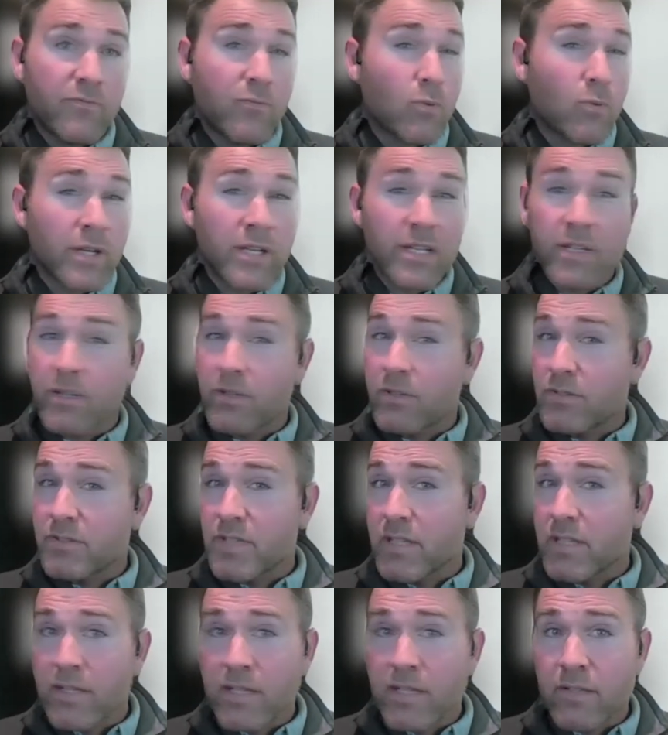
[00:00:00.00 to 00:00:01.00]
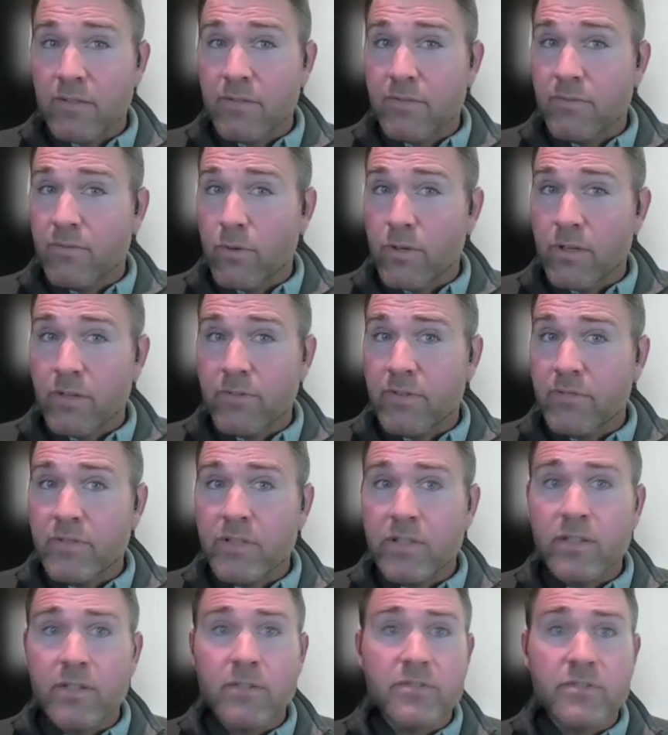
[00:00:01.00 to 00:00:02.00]
40 years, I think, 40 or
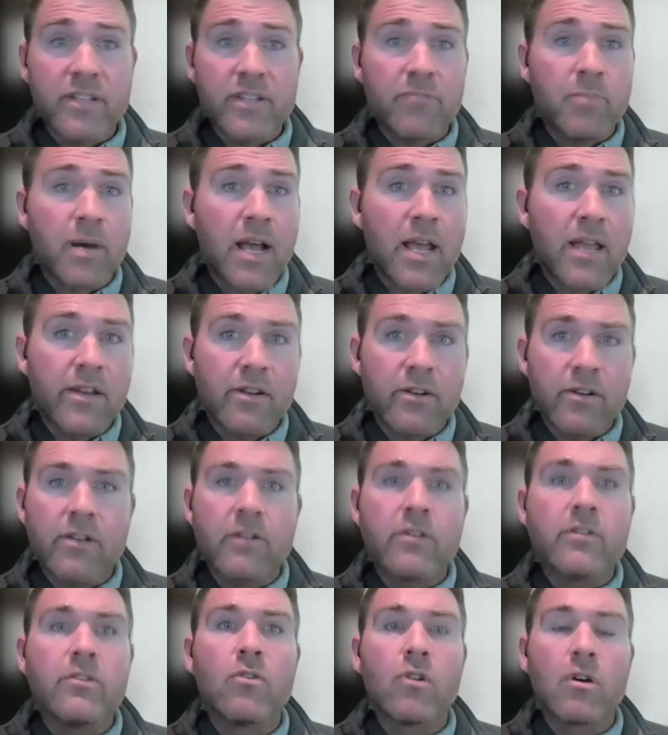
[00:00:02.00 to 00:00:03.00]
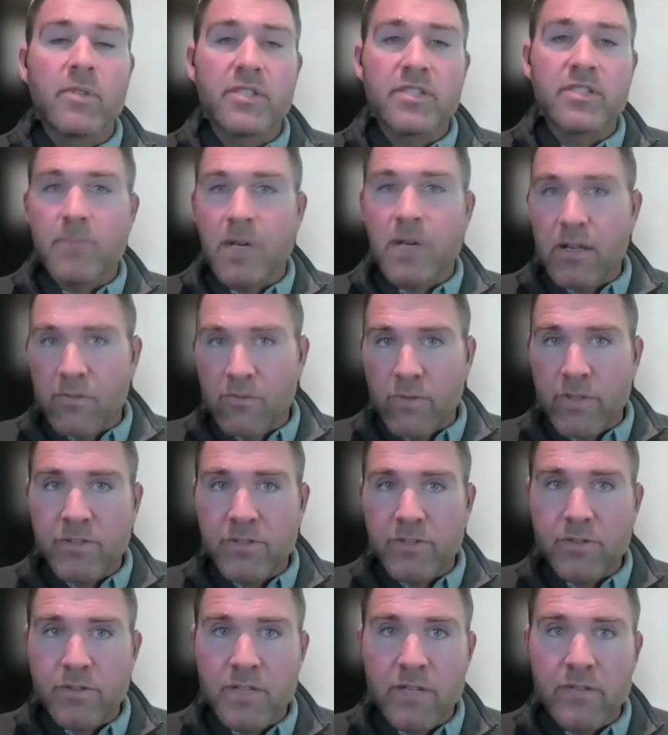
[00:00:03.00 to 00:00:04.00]
50 years. They've pioneered an enormous amount of
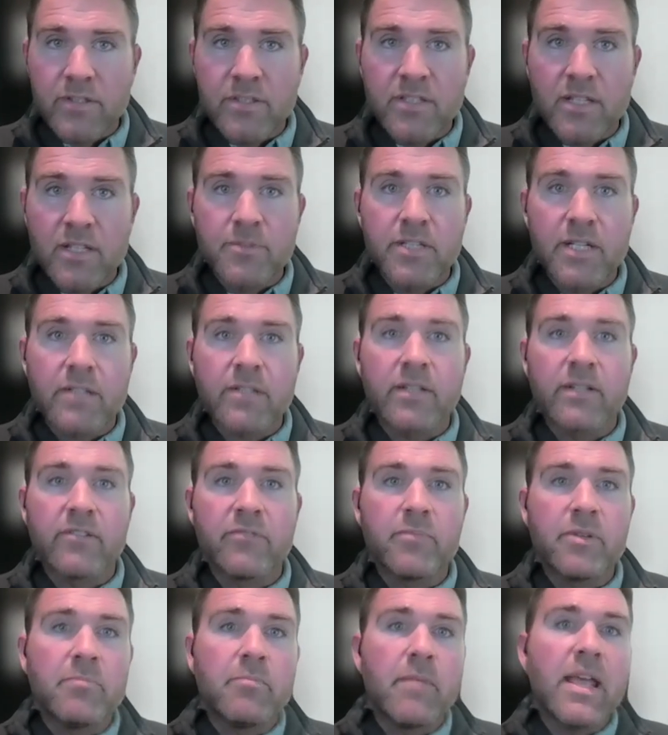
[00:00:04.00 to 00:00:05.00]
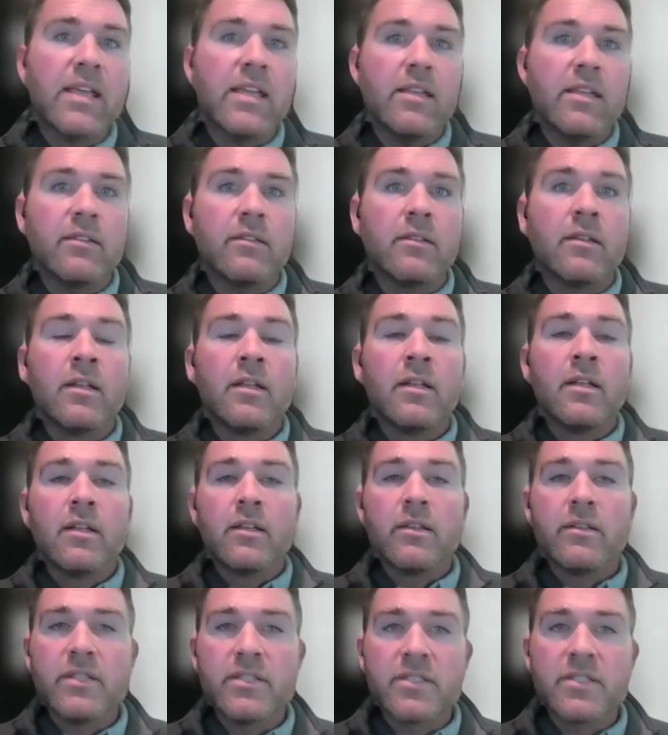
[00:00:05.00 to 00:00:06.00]
research on the subject and have been making
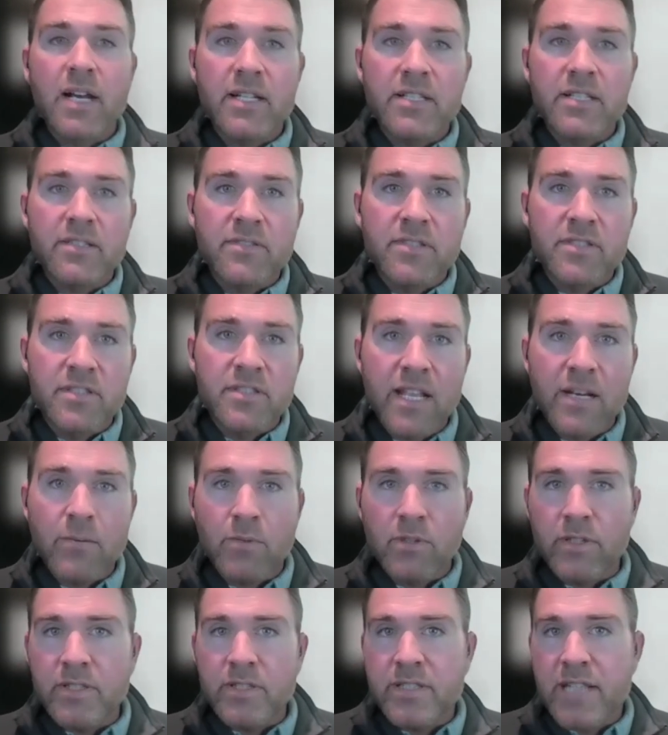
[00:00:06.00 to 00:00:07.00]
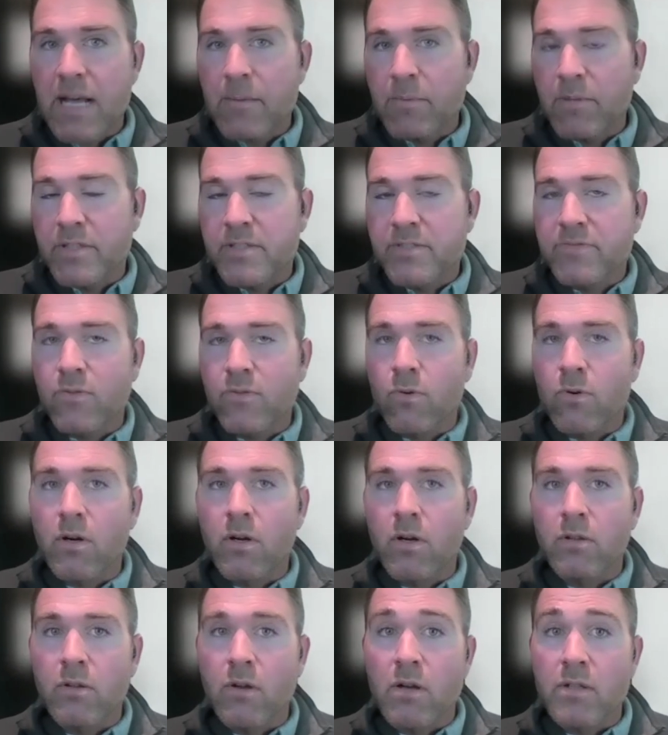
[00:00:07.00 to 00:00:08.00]
these kinds of sustained release tablets for
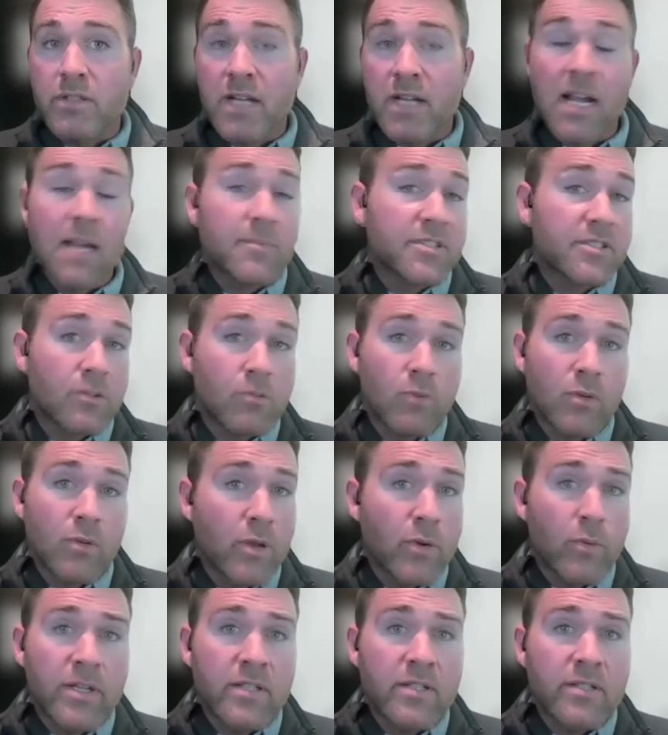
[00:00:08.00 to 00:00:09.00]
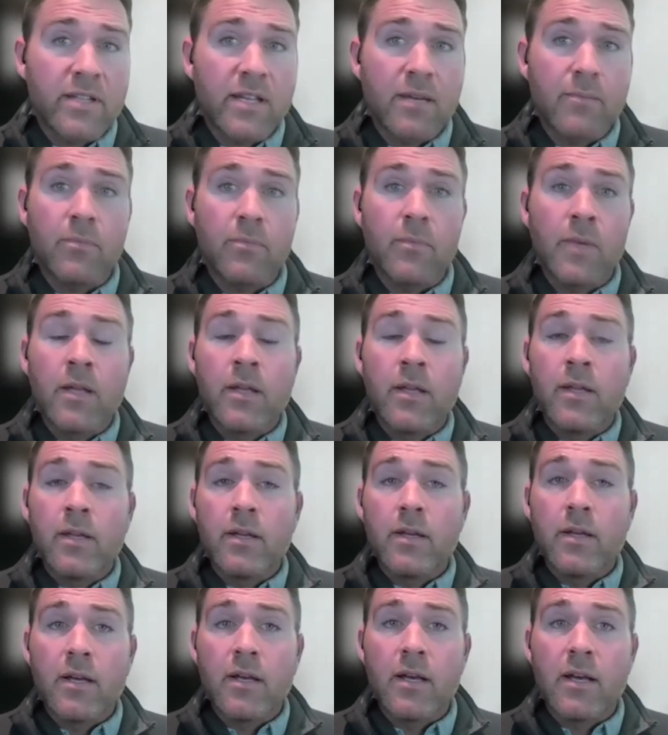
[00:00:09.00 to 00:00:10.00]
a long time. So when we went to them,
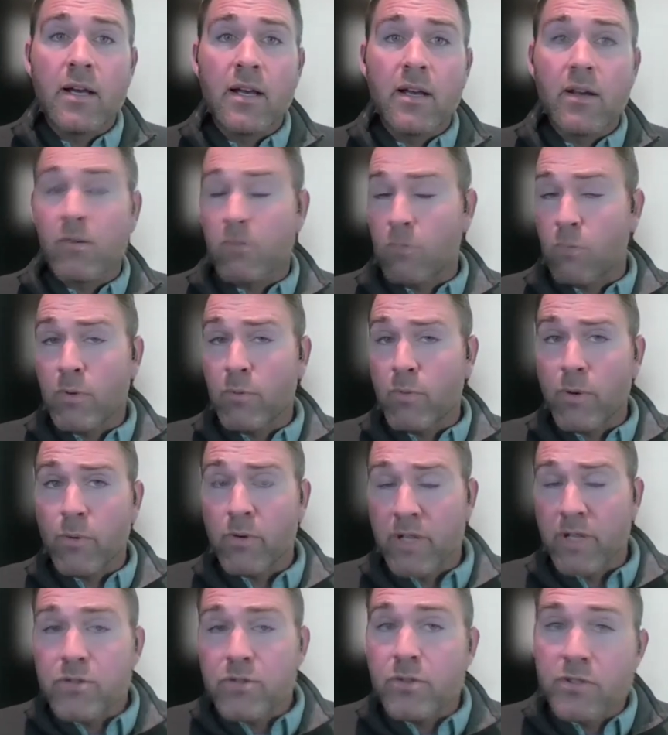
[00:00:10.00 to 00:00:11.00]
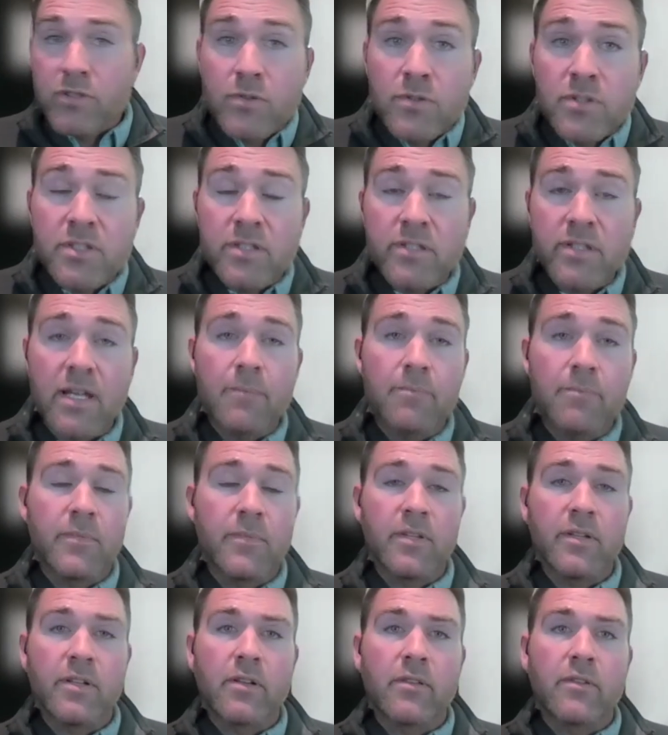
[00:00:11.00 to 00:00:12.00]
or when we were introduced to them,
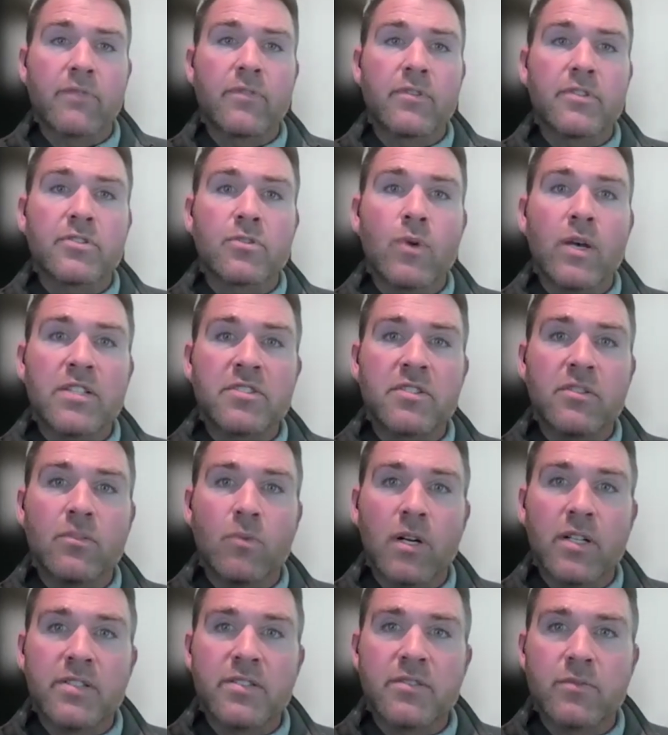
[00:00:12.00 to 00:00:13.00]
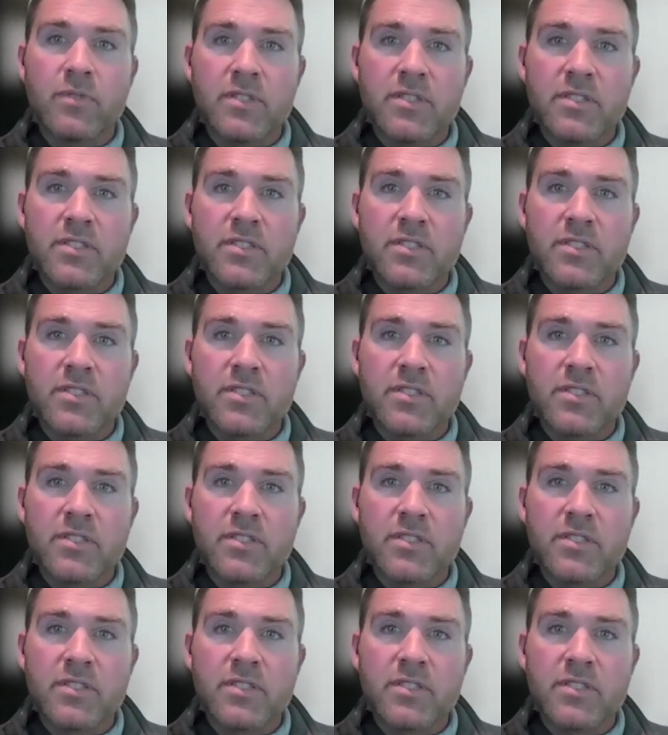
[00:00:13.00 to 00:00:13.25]
the first question was,